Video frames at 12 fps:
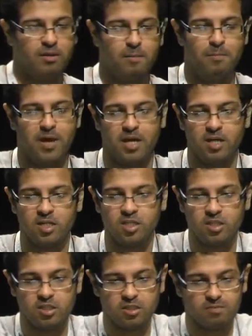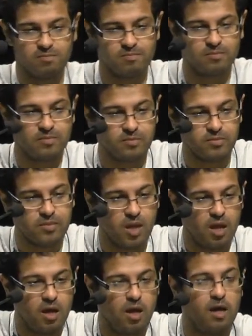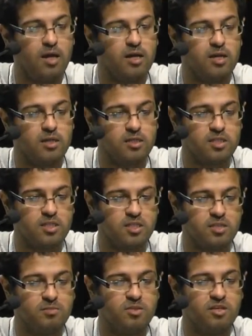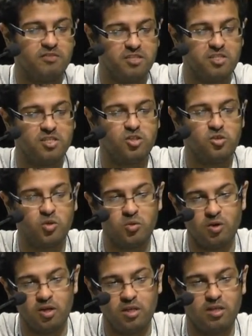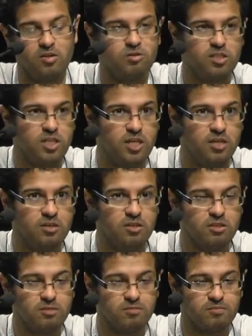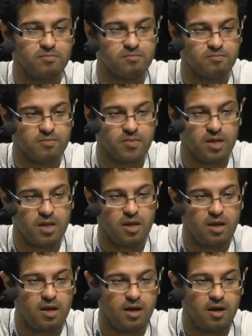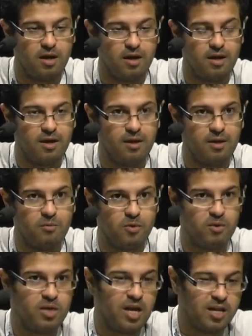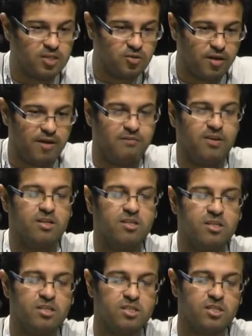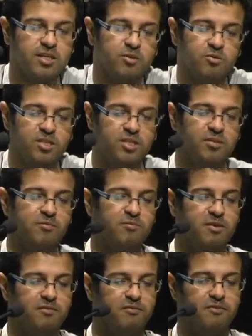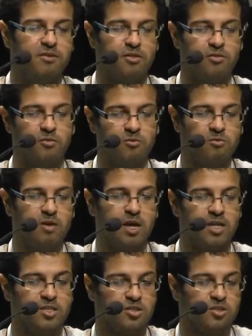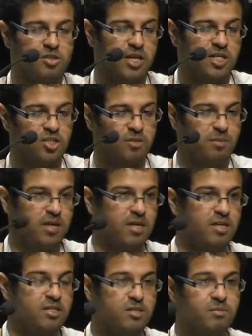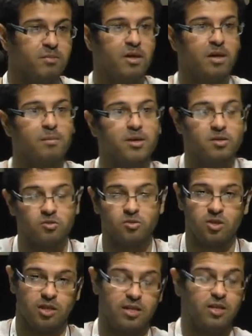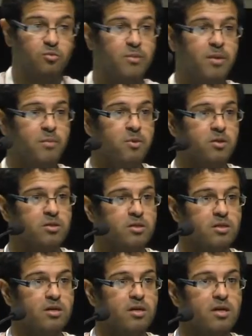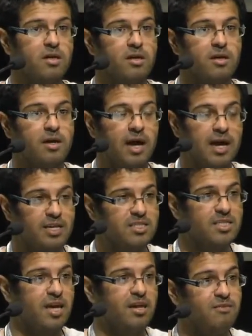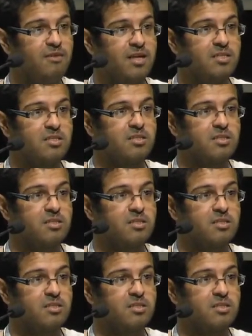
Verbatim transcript: packaging. Our system services should run in containers. Uh, we would like to have an unsecurity with, through isolation mechanism because uh, remember, I said that